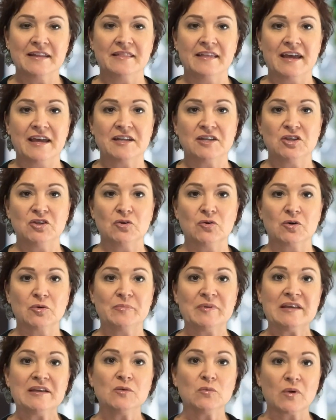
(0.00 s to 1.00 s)
that you're
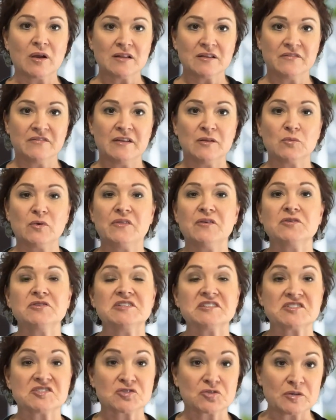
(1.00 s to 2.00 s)
being relevant with your
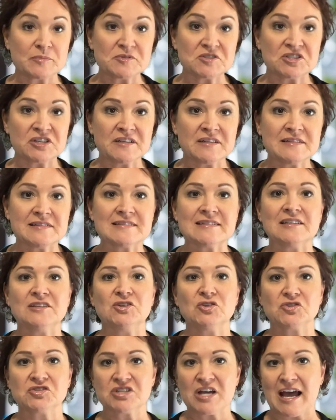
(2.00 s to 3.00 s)
descriptions
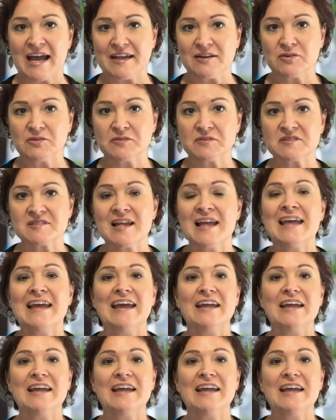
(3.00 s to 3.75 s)
and your titles